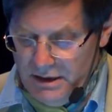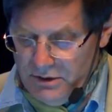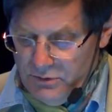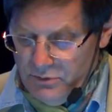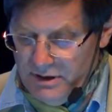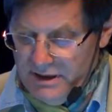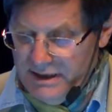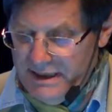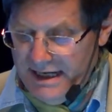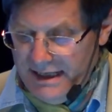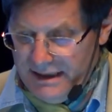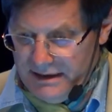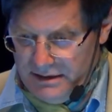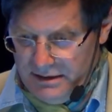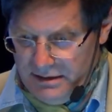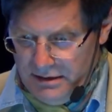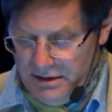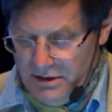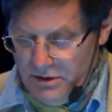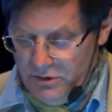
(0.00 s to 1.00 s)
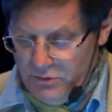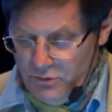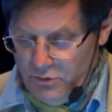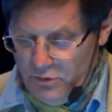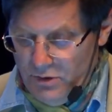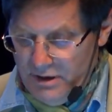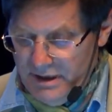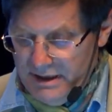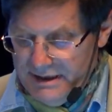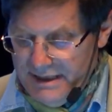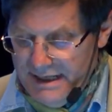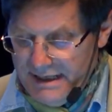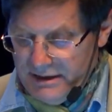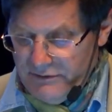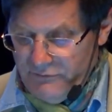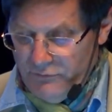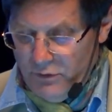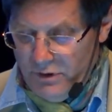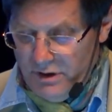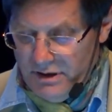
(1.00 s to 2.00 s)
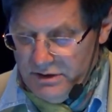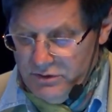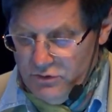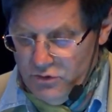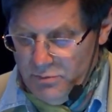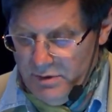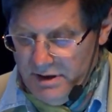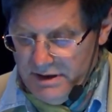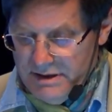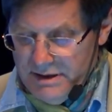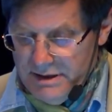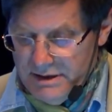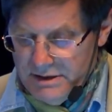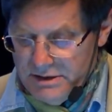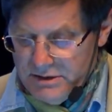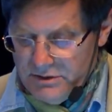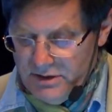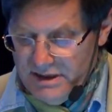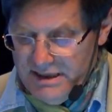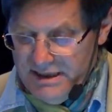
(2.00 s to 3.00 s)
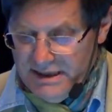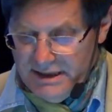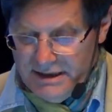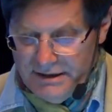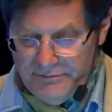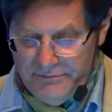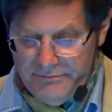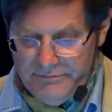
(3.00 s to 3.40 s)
to early detect for newborn screening.